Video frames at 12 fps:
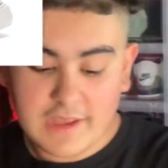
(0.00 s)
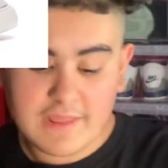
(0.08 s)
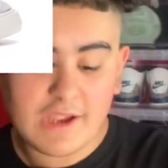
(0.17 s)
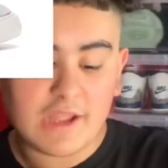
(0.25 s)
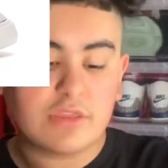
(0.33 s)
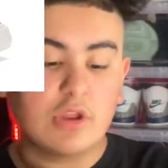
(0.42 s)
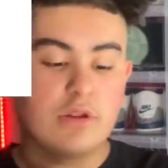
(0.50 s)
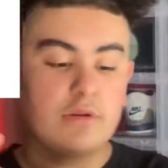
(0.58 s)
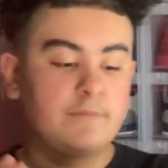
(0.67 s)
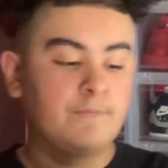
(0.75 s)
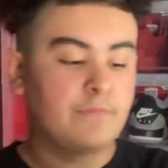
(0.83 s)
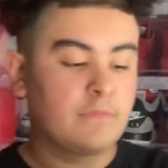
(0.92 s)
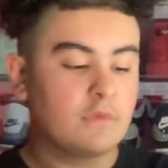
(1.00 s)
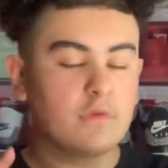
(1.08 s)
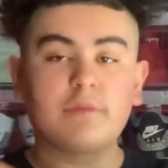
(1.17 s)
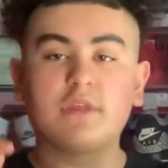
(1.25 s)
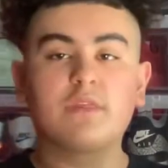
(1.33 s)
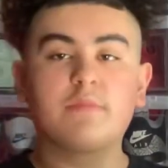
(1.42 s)
And they got the, I'm
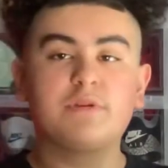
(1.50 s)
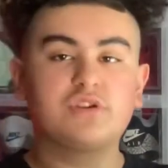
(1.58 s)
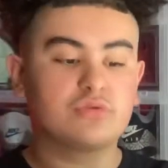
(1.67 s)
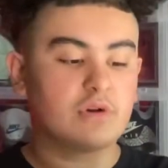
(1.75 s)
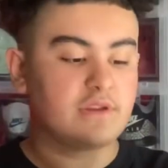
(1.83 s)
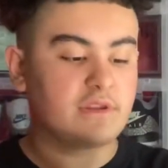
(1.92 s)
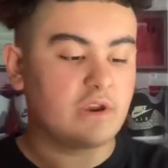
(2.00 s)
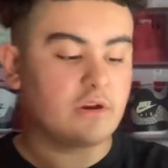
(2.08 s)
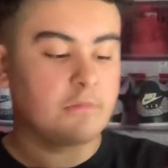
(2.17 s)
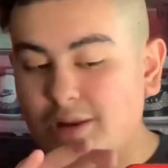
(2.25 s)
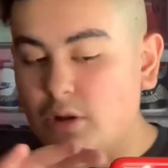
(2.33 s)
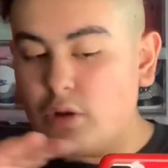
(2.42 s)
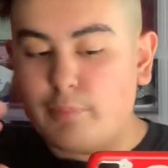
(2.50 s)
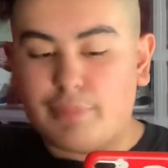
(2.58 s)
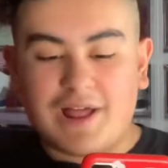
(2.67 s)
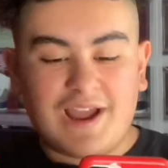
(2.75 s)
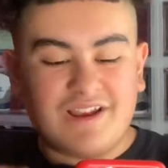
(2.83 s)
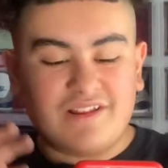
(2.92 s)
saying, the picture right there.
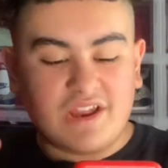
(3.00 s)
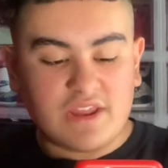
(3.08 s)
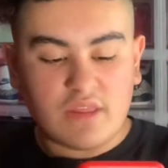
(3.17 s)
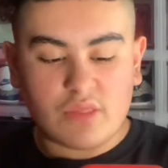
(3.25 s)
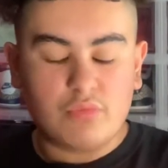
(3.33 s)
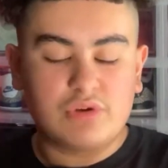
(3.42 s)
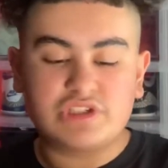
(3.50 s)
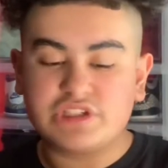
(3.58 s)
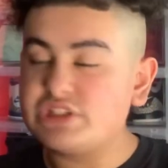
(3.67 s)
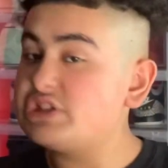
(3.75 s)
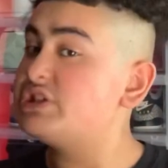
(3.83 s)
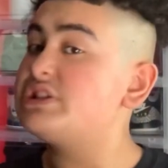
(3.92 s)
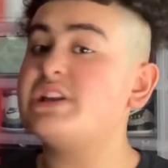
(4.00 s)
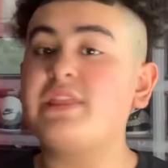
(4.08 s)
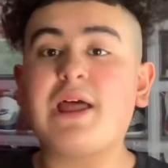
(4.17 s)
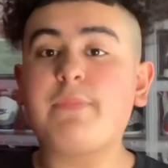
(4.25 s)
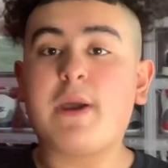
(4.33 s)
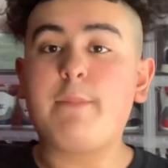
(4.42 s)
Black Nike swoosh, it's
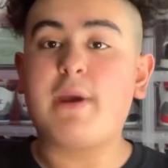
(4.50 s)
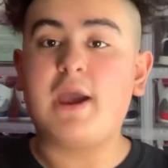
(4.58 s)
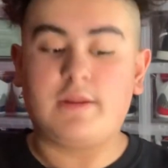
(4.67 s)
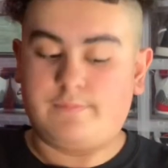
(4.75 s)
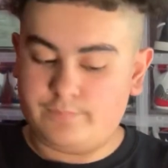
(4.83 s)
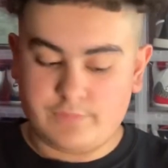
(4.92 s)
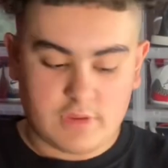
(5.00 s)
not that bad.